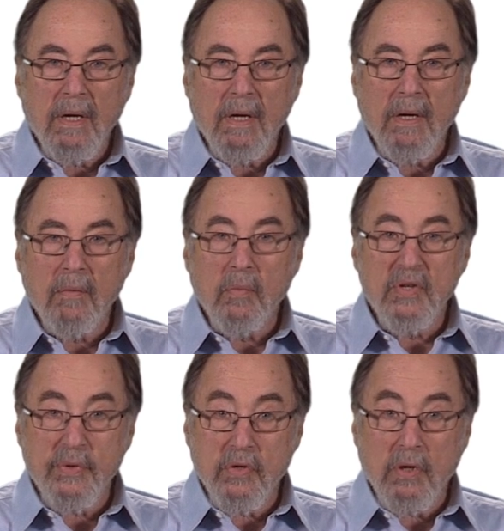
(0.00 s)
uh,
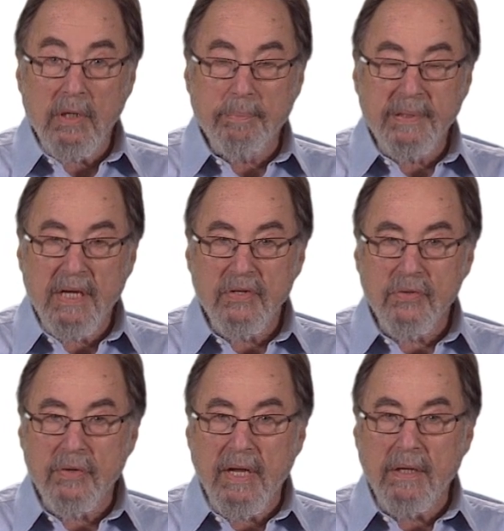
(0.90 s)
which we call the plus
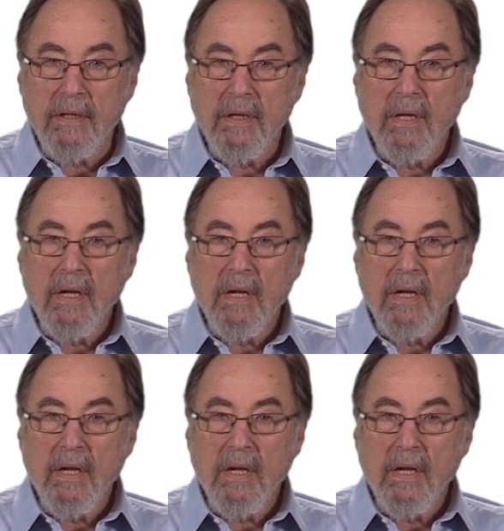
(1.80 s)
strand,